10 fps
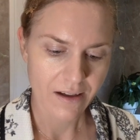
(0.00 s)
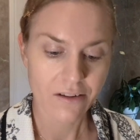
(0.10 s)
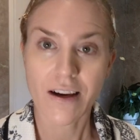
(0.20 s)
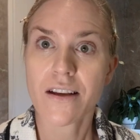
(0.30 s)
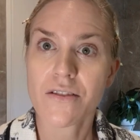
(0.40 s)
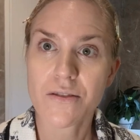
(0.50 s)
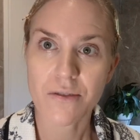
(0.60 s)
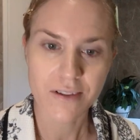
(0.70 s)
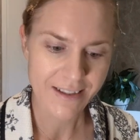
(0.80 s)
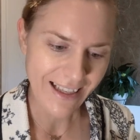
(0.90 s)
crayon
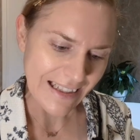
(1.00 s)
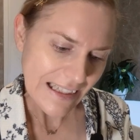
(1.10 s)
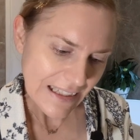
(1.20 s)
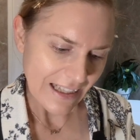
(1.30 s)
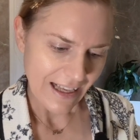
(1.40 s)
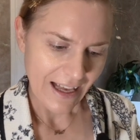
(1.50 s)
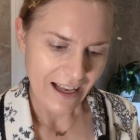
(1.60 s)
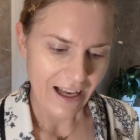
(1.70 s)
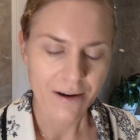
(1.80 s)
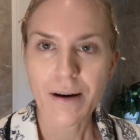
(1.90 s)
sort of seal,
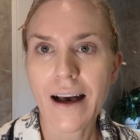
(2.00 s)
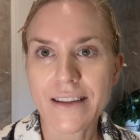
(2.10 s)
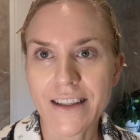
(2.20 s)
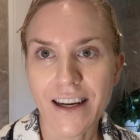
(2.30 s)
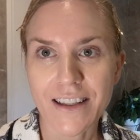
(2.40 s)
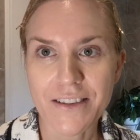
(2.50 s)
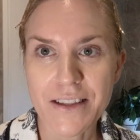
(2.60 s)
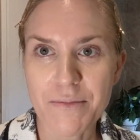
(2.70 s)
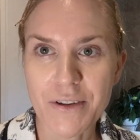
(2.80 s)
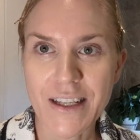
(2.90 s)
and the color
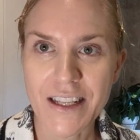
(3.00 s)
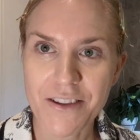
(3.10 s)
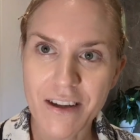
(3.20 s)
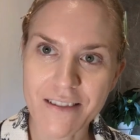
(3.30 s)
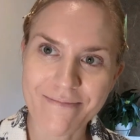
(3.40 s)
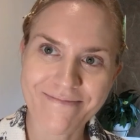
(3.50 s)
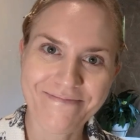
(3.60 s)
is Brunette Naturelle.